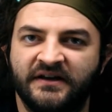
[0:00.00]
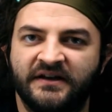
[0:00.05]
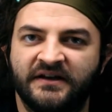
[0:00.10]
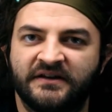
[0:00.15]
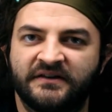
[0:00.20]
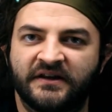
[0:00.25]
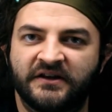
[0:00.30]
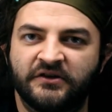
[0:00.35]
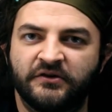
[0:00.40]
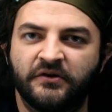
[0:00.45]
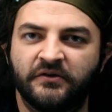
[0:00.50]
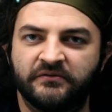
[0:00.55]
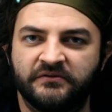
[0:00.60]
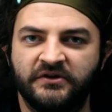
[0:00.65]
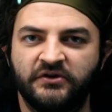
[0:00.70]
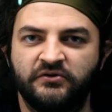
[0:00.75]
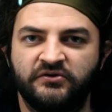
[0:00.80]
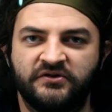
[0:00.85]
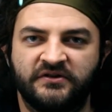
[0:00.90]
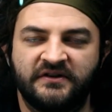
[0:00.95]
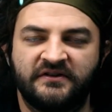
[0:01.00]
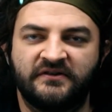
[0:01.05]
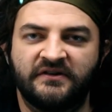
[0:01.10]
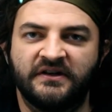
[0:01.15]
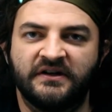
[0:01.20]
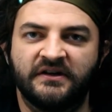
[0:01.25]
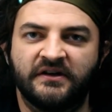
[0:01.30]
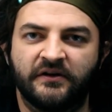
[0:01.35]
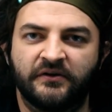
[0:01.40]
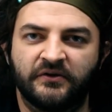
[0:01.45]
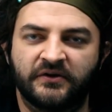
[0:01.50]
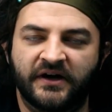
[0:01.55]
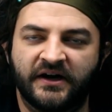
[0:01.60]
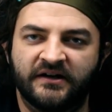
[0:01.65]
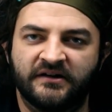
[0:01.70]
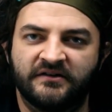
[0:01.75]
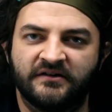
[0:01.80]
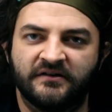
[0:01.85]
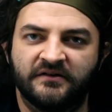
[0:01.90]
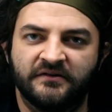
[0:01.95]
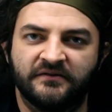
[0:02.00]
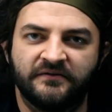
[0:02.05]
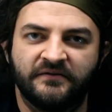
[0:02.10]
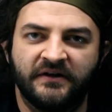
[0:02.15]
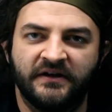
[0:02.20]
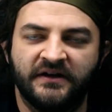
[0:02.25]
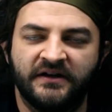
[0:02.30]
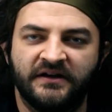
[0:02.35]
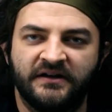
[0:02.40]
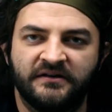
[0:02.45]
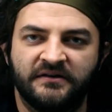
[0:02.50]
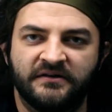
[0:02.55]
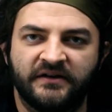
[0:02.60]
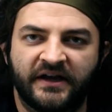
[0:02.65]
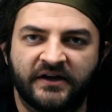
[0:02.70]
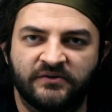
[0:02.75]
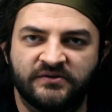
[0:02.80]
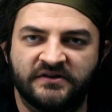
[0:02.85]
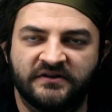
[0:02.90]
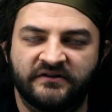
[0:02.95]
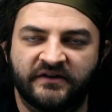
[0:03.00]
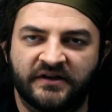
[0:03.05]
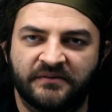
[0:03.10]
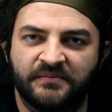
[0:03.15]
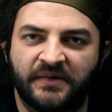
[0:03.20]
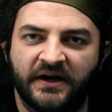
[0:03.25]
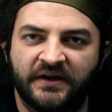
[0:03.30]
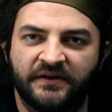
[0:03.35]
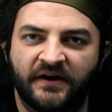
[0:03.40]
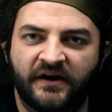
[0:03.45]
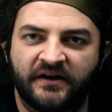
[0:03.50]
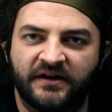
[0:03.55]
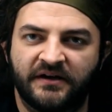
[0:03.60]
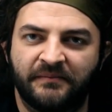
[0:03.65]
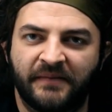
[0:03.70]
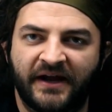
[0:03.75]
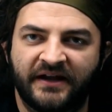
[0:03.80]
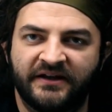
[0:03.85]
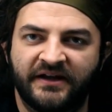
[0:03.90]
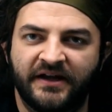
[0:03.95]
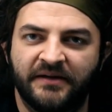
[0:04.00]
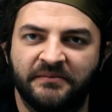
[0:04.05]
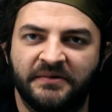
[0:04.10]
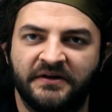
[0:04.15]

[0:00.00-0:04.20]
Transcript: that you don't usually see in other kinds of languages like Python and MATLAB.